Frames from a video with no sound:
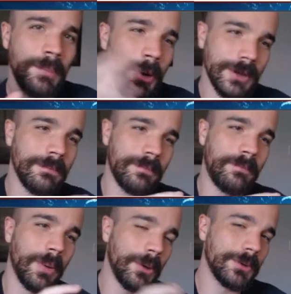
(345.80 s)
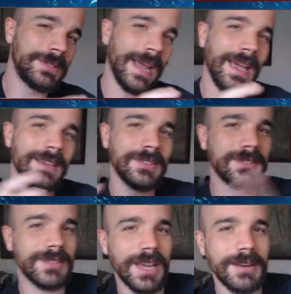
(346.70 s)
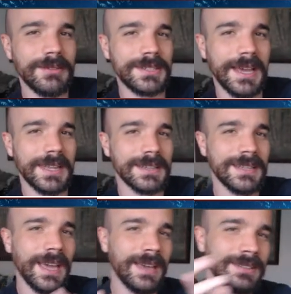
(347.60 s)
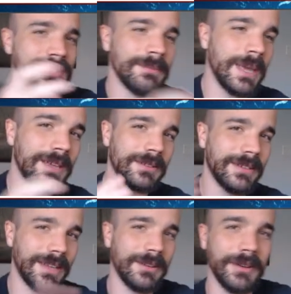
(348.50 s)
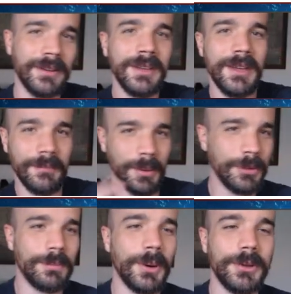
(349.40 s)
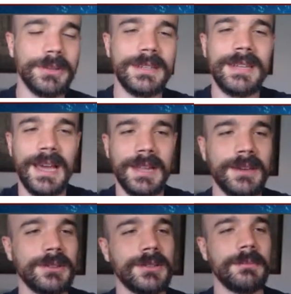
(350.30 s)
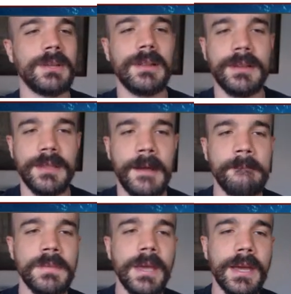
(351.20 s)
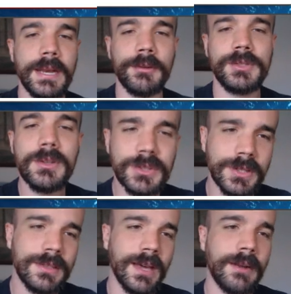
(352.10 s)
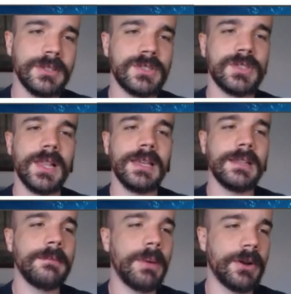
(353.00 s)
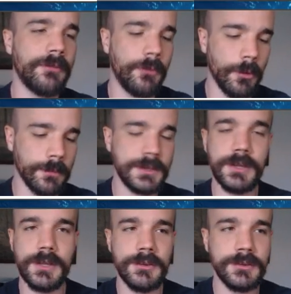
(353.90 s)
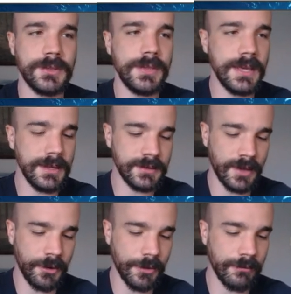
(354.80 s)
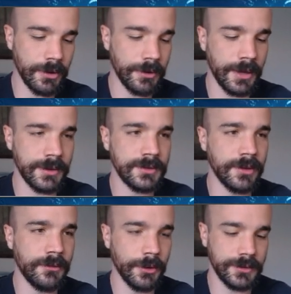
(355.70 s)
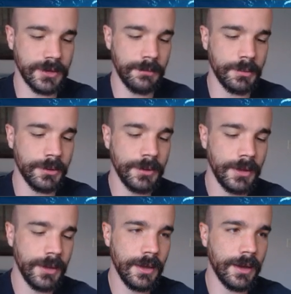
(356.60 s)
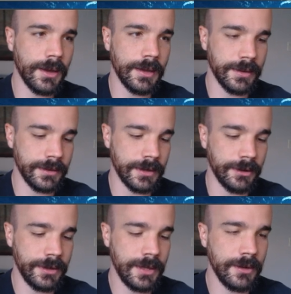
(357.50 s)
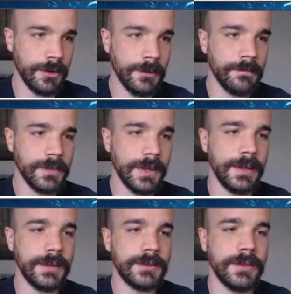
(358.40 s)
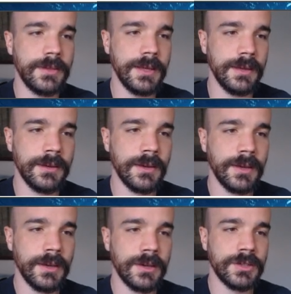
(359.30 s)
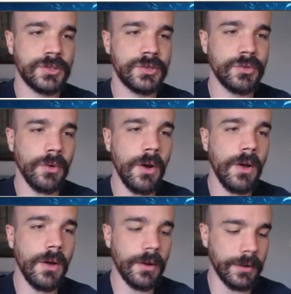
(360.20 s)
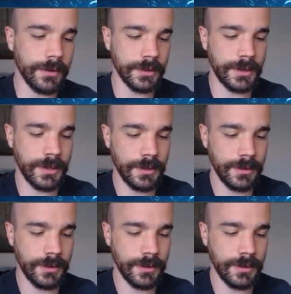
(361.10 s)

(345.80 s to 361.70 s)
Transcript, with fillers: put bold tags inside of italic tags to make it like uh, both bold and italic or something like that. Now, it's usually thought of as slightly better form to use these, however, okay? So, for example, uh, you know, here is the strong